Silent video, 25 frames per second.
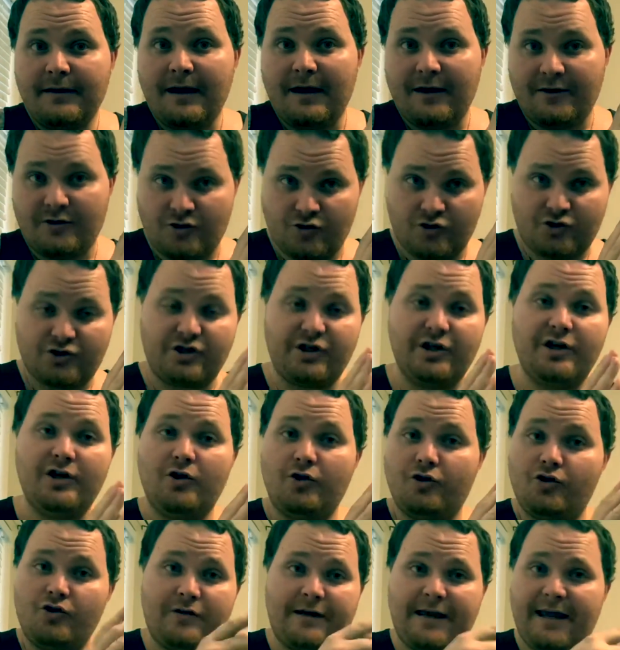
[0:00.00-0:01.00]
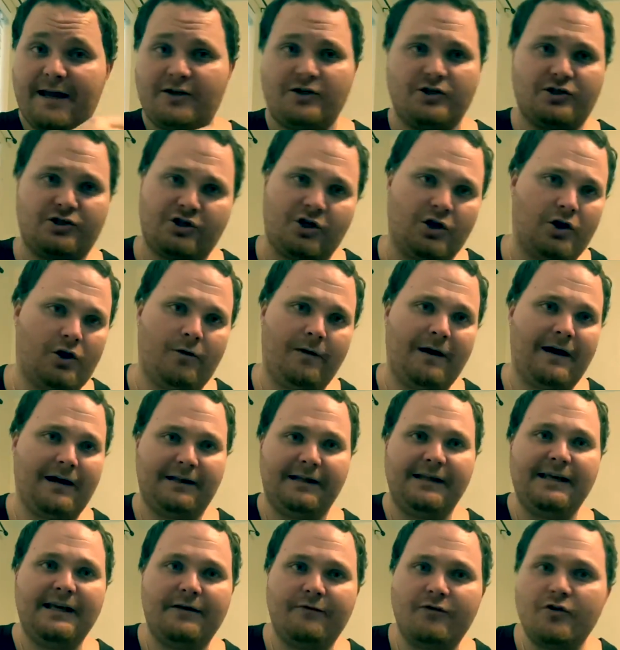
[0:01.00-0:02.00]
You can't just turn around and
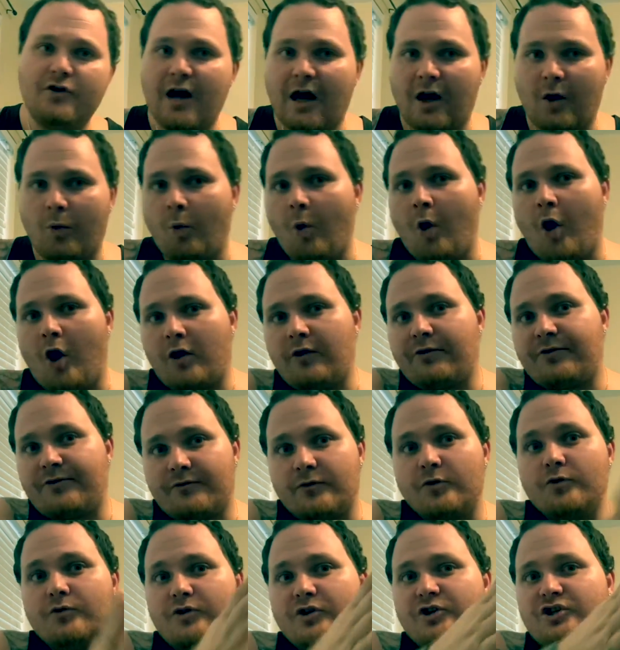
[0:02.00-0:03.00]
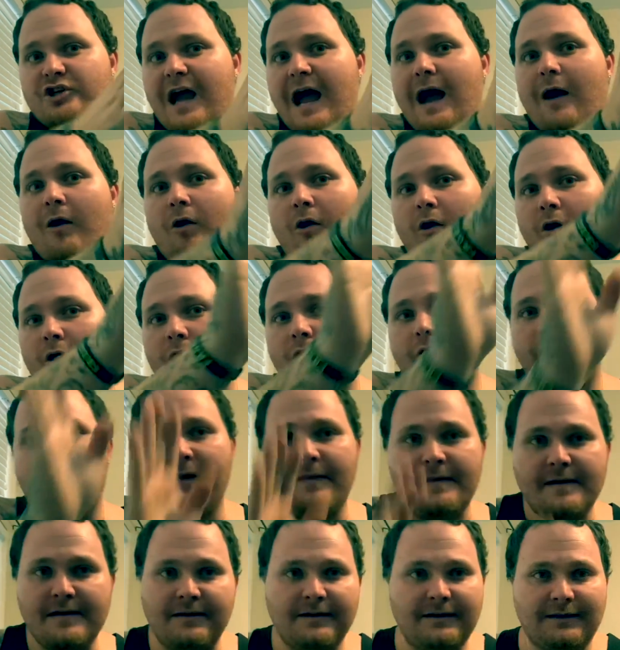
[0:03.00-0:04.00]
leave. You got to walk through the chow hall
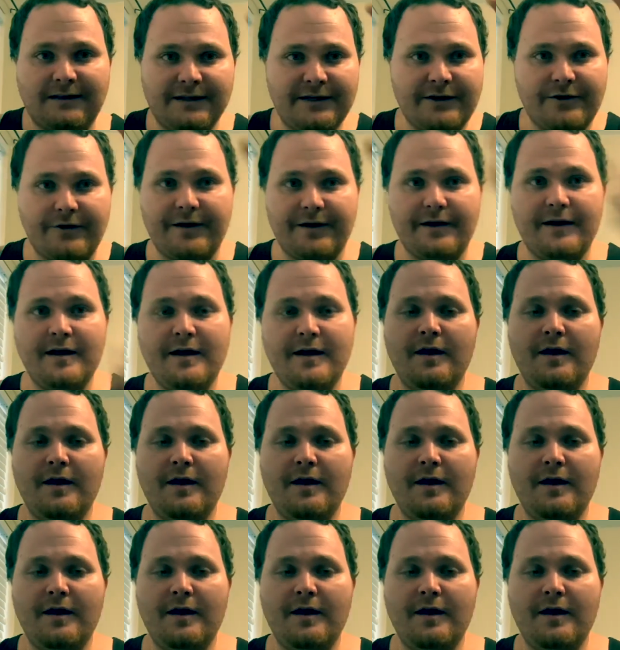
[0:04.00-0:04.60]
and then clear it.